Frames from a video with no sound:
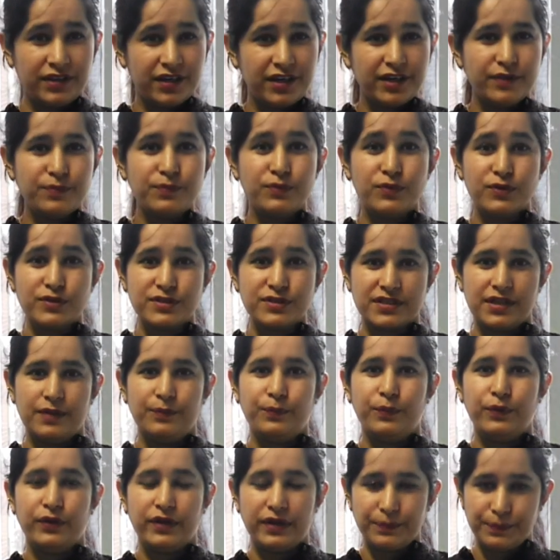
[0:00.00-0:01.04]
The most
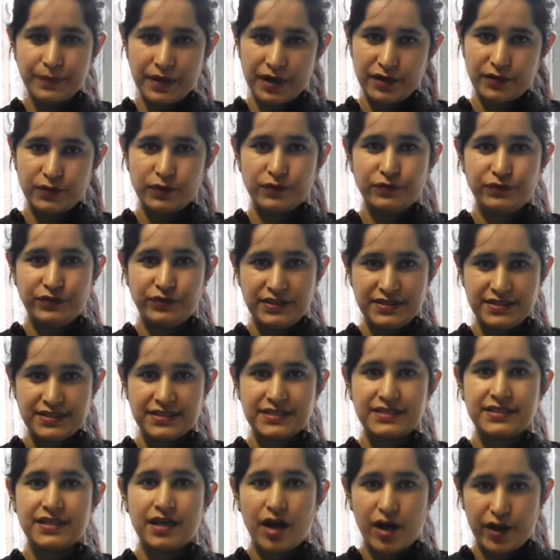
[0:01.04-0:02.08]
important part of this
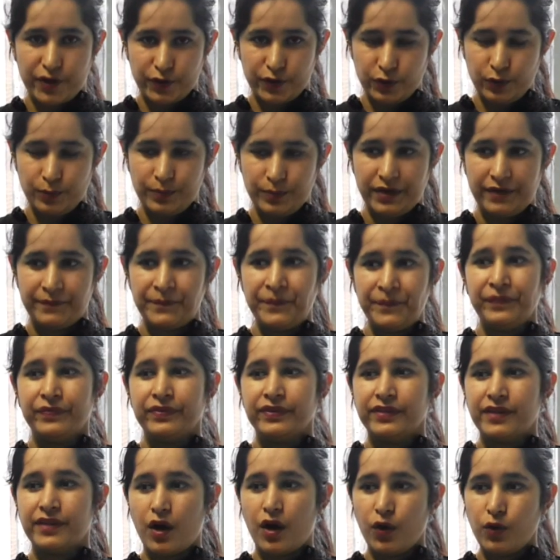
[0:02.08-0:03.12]
argument,
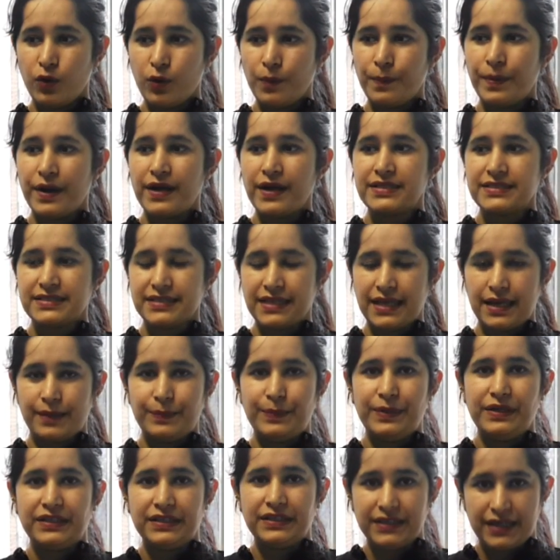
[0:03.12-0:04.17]
the Occupiers
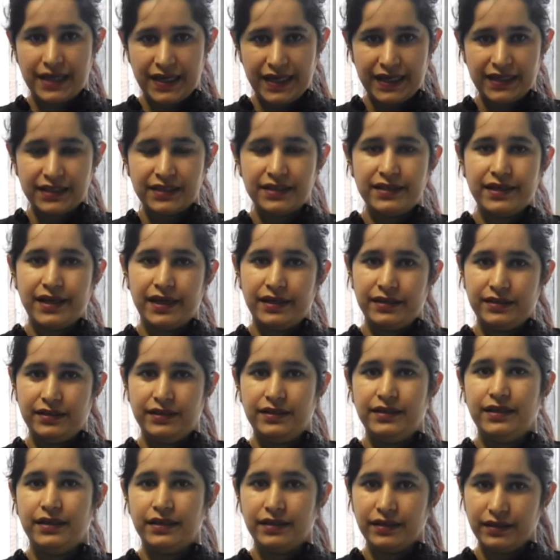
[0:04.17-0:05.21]
Liability Act
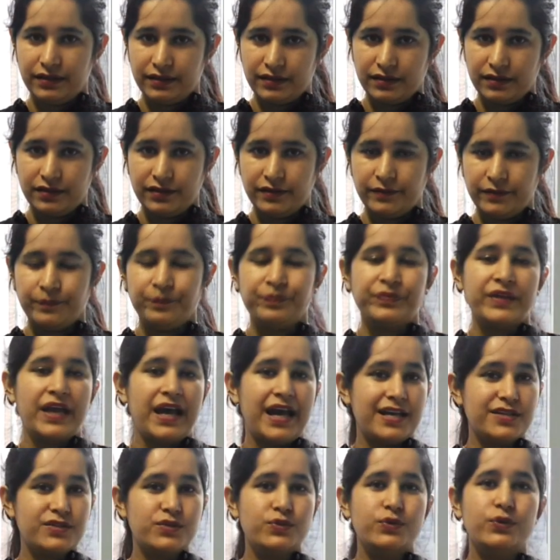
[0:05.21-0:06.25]
1983.
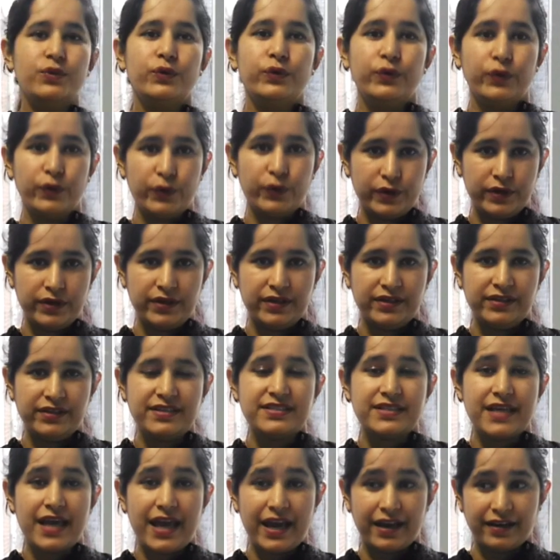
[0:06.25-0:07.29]
As you know, Your Honor,
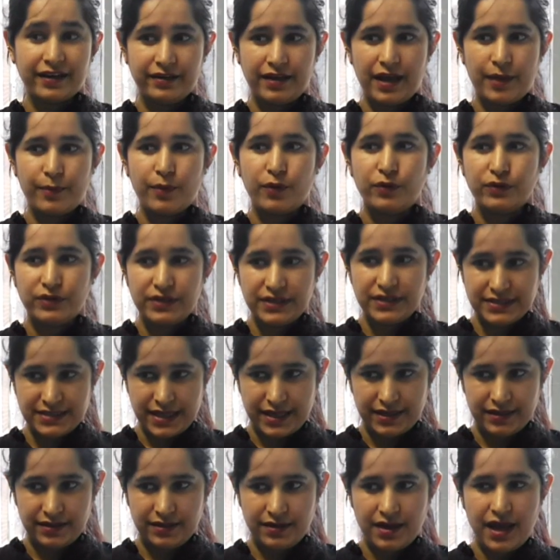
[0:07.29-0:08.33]
this act.
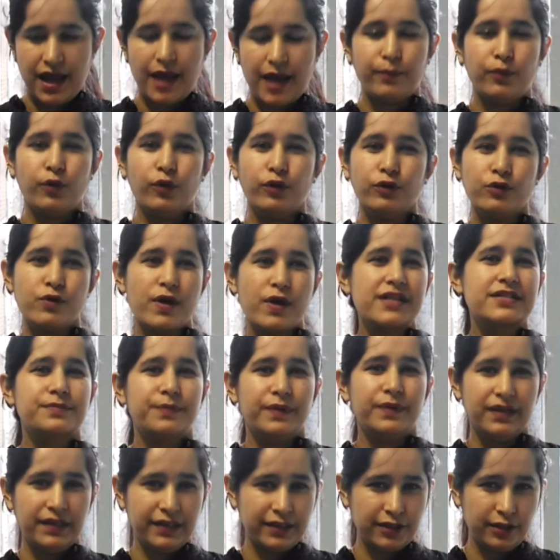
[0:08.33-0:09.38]
I'm going to
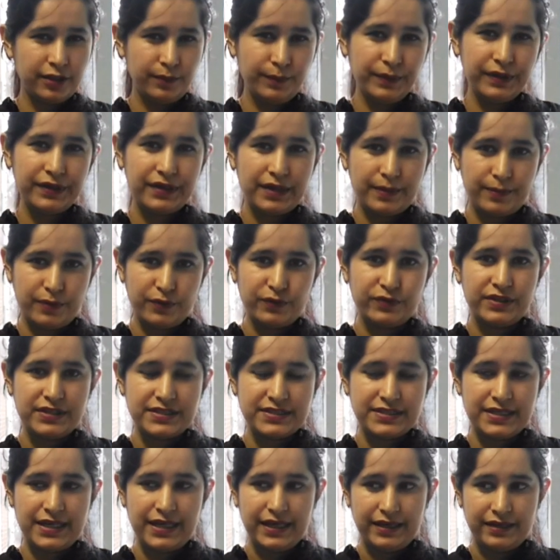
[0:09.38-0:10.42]
explain a little bit about
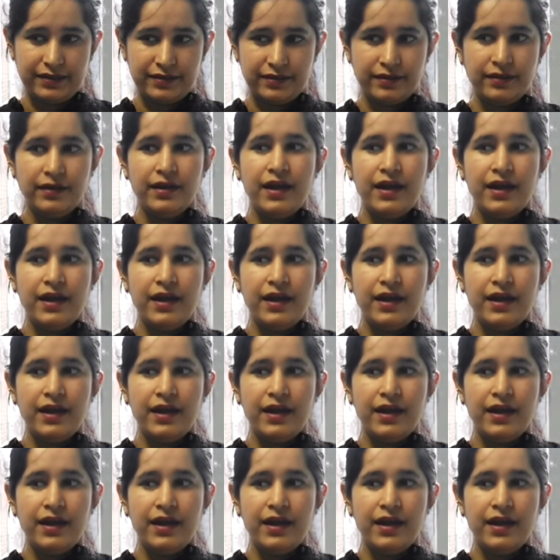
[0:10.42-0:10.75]
this act.